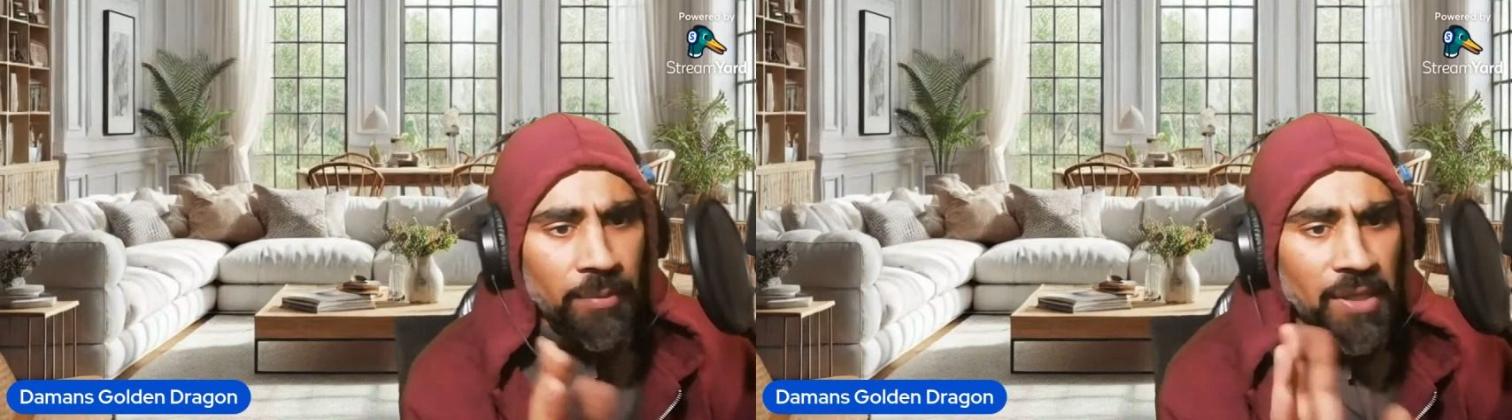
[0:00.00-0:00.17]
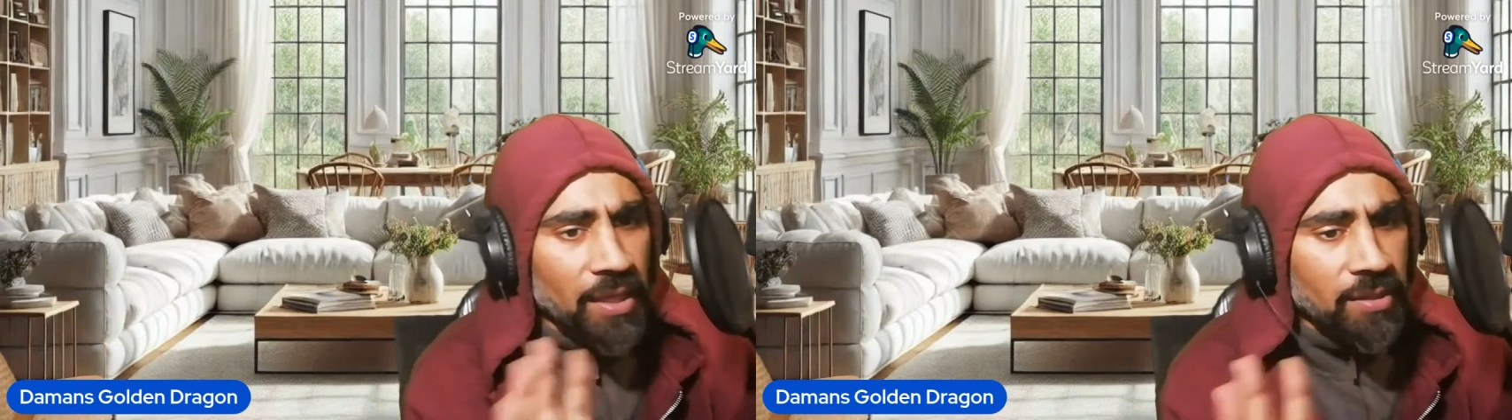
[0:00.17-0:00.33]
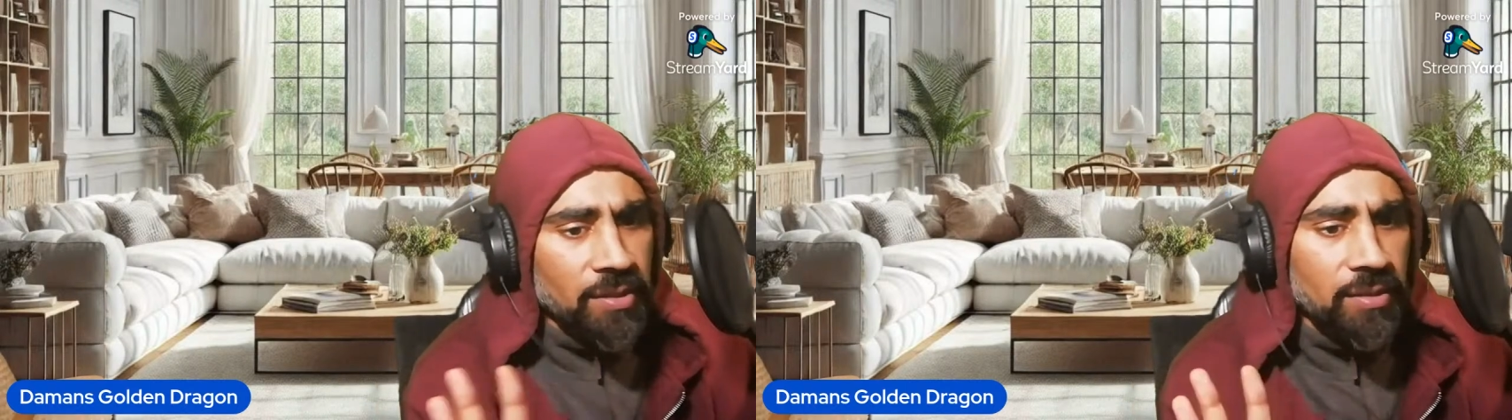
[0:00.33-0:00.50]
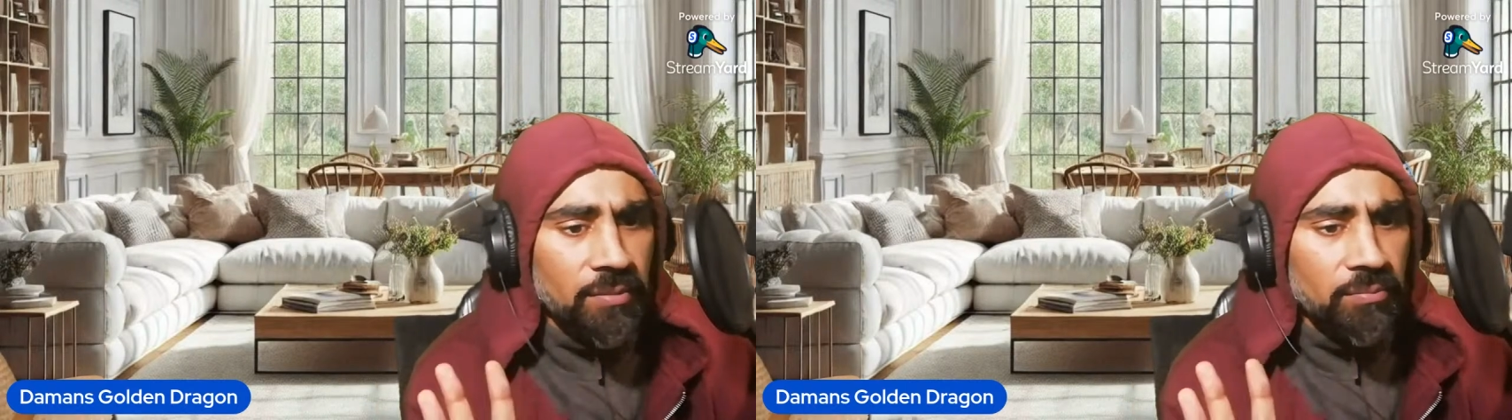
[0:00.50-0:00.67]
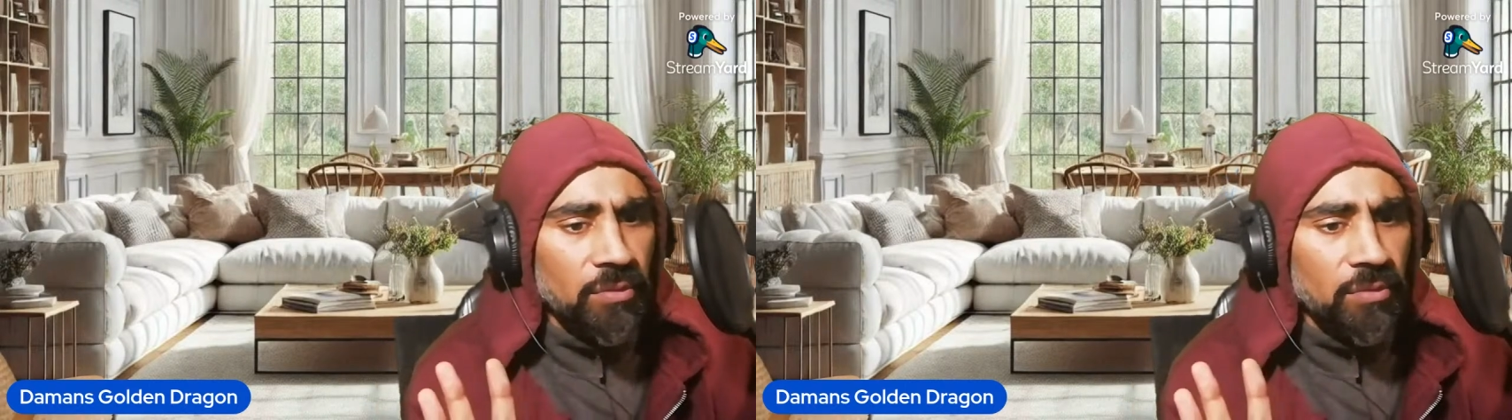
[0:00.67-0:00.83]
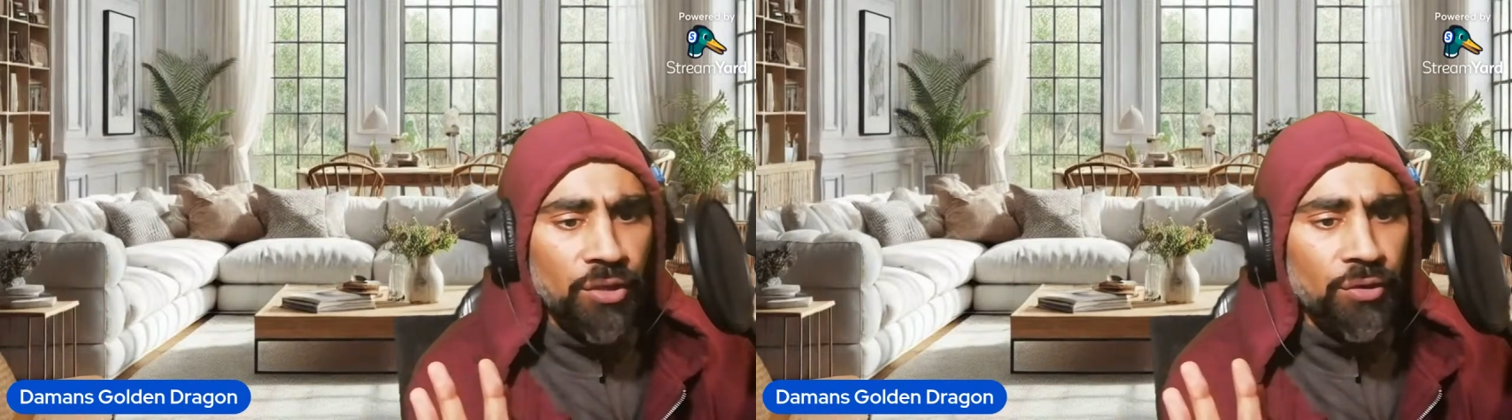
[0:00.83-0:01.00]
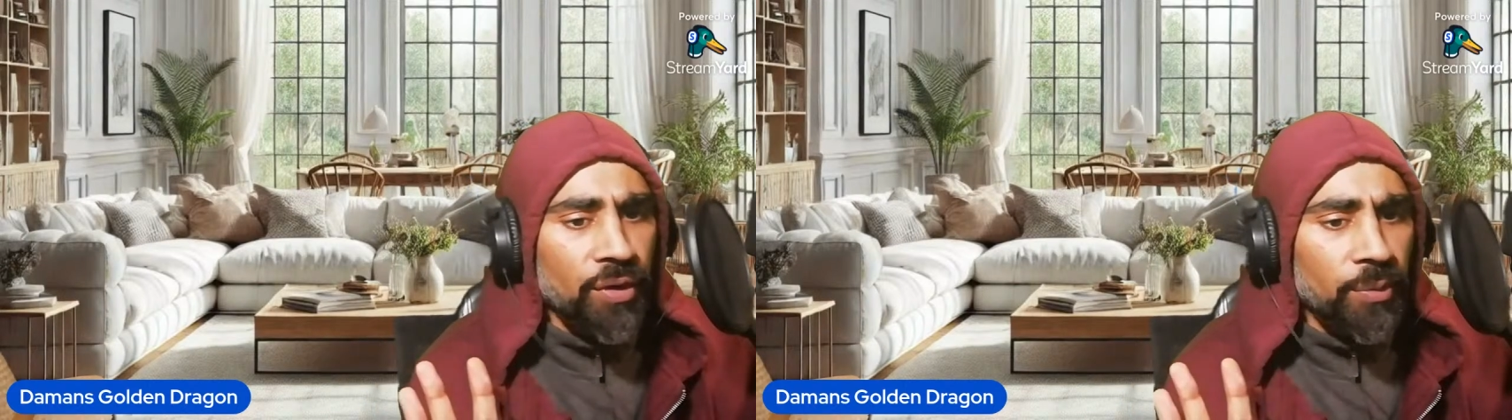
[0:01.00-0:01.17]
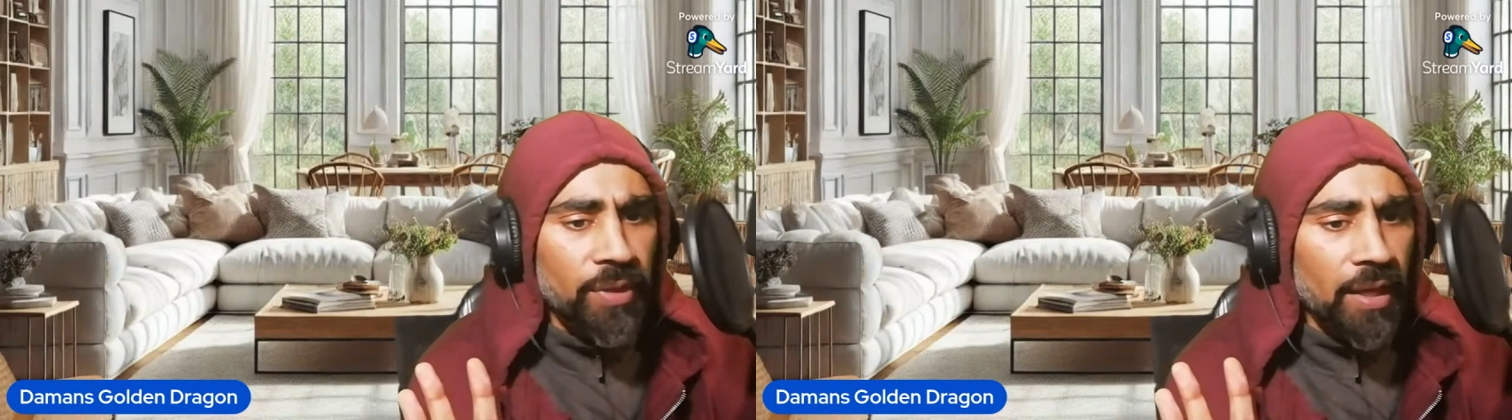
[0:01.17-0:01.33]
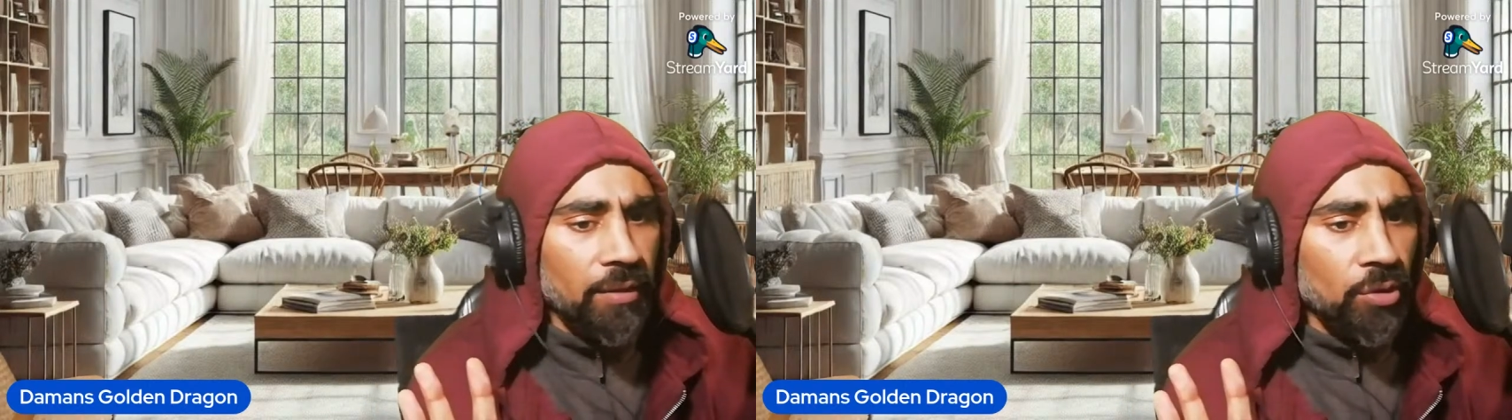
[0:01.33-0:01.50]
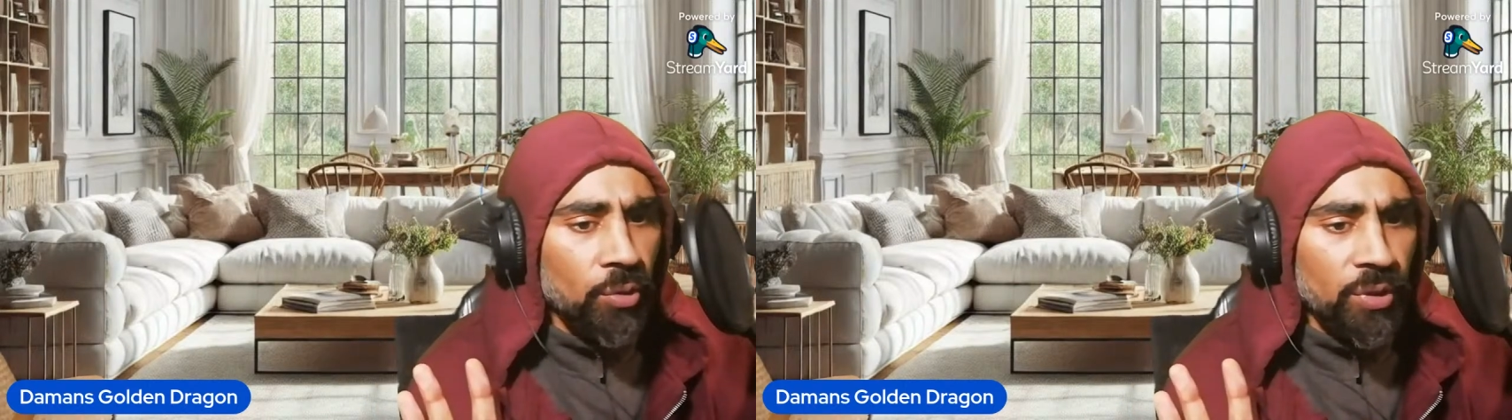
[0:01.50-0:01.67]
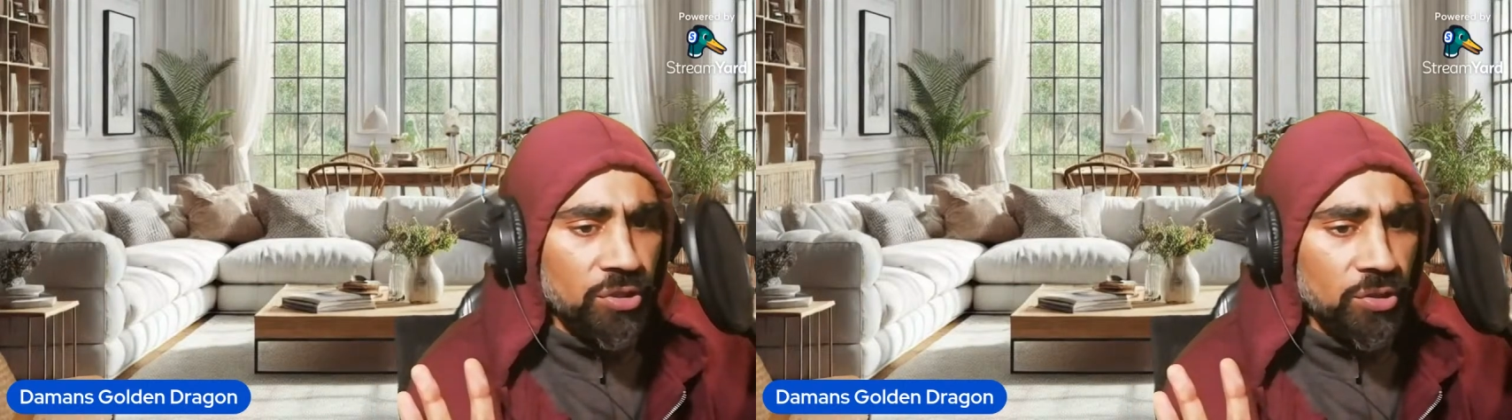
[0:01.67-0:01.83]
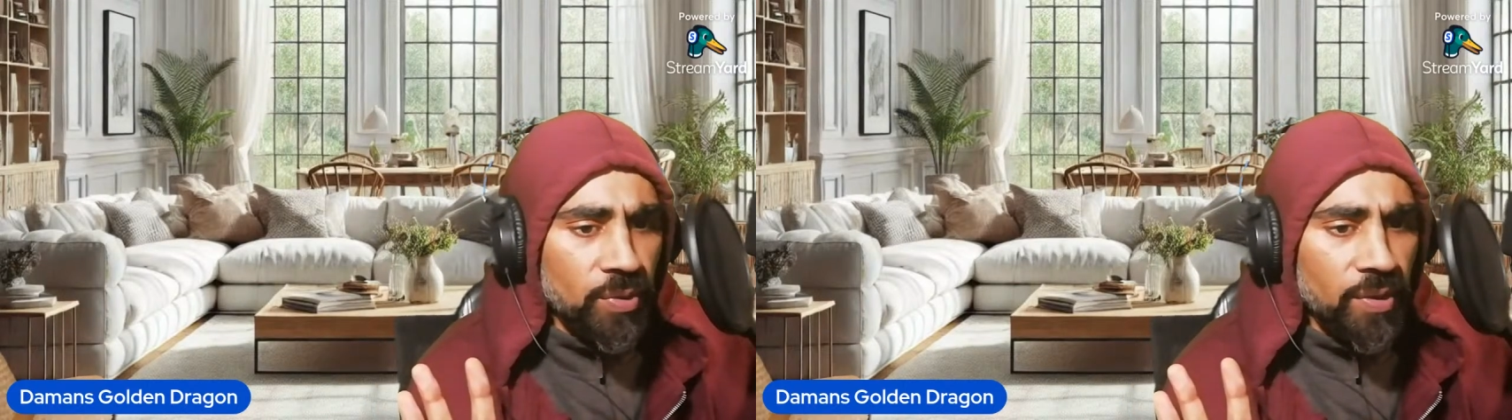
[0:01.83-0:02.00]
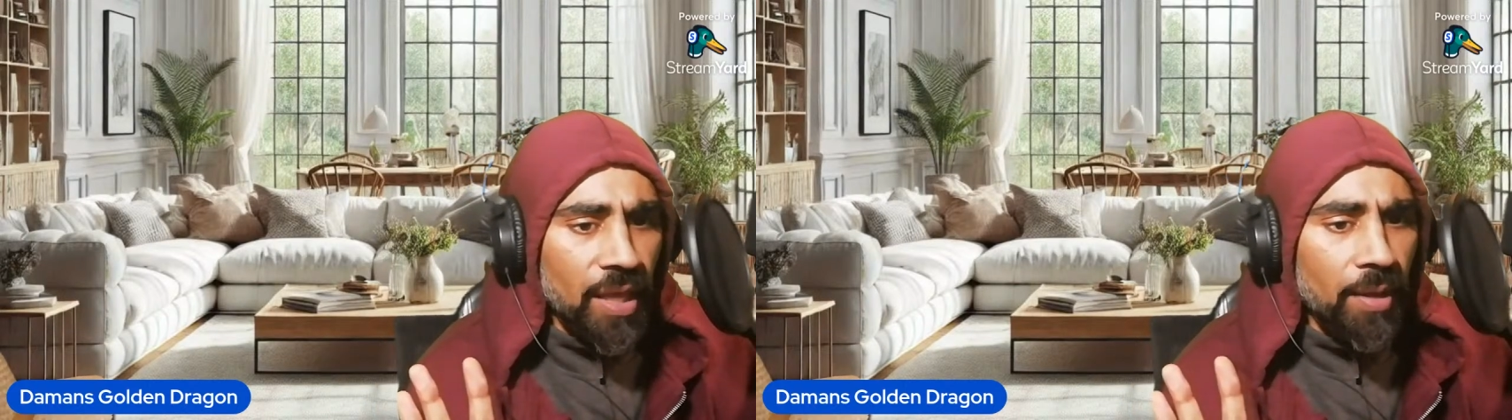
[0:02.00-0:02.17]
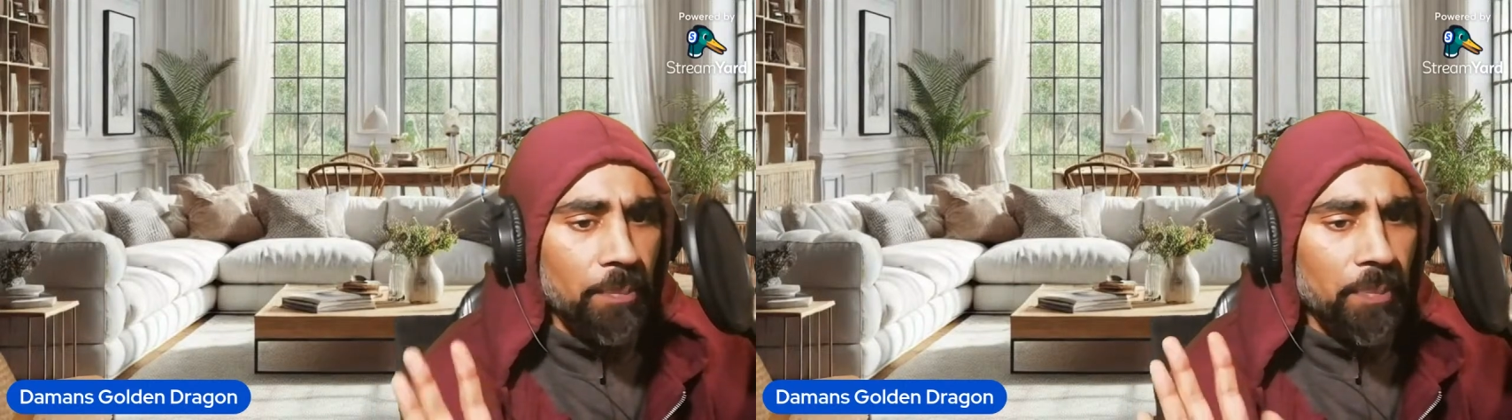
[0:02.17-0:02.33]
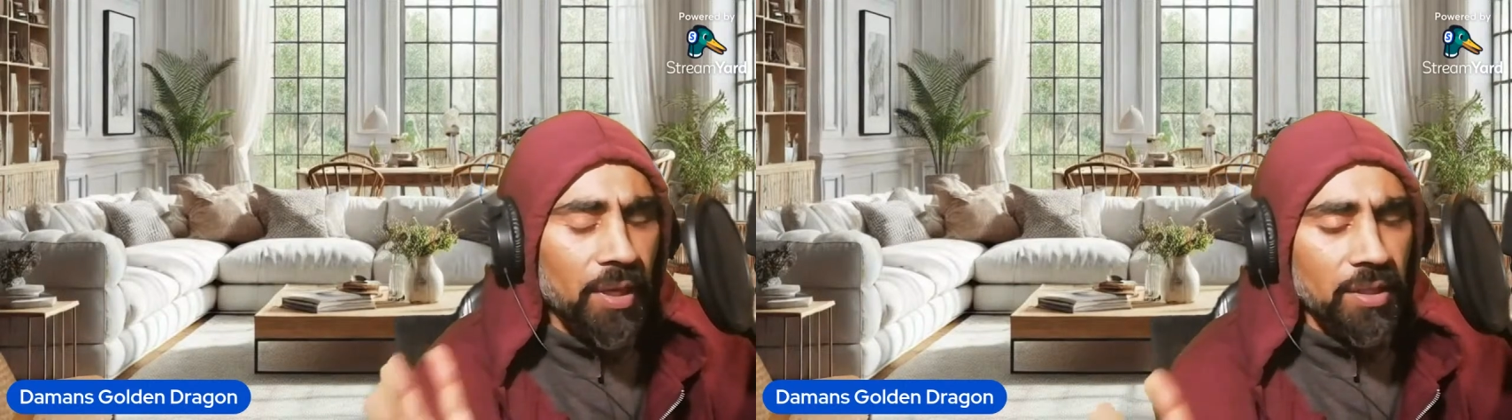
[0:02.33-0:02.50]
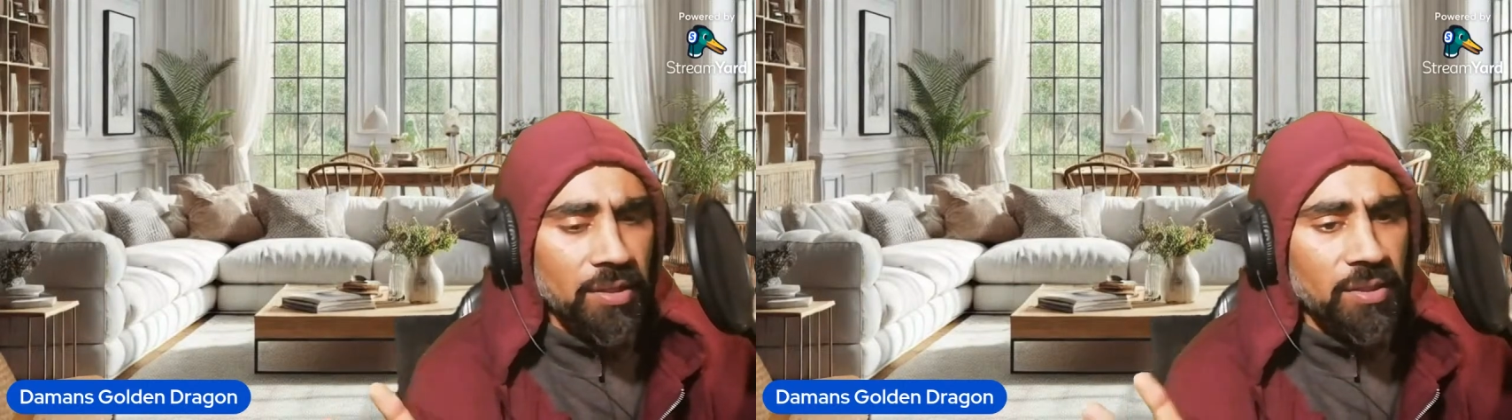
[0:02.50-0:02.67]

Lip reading: Yes, agree with that. No issues with that. But